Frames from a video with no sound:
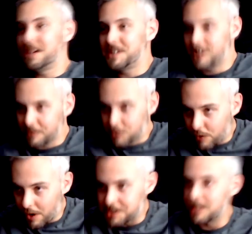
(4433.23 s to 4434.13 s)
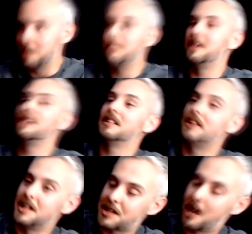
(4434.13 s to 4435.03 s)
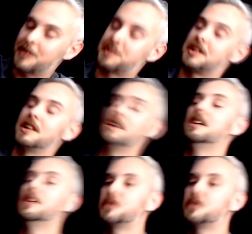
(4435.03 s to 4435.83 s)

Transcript: Right, so you're kind of crushed in the middle and it's hard to